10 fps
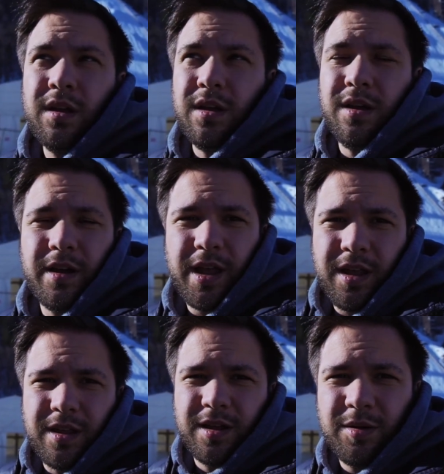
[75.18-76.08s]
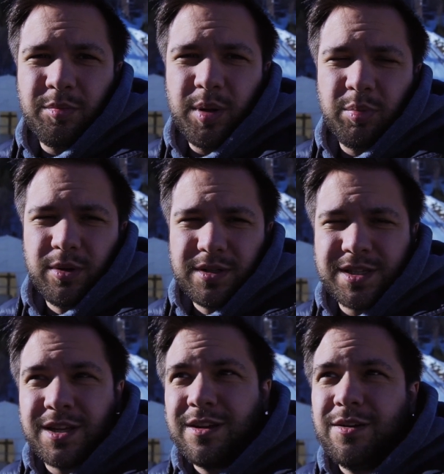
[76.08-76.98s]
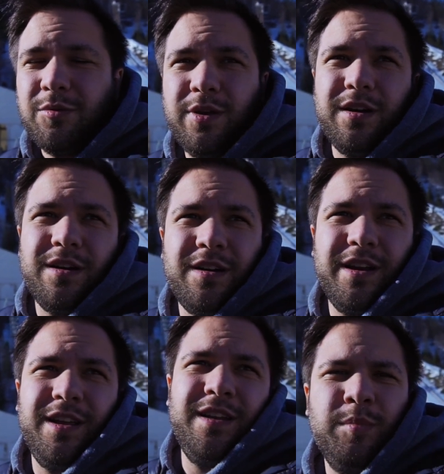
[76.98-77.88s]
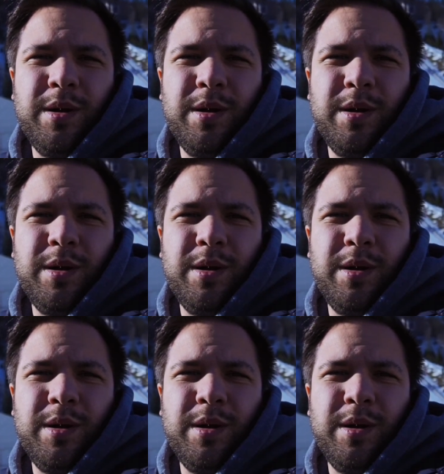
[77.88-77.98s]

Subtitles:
Hey, peoples, we are in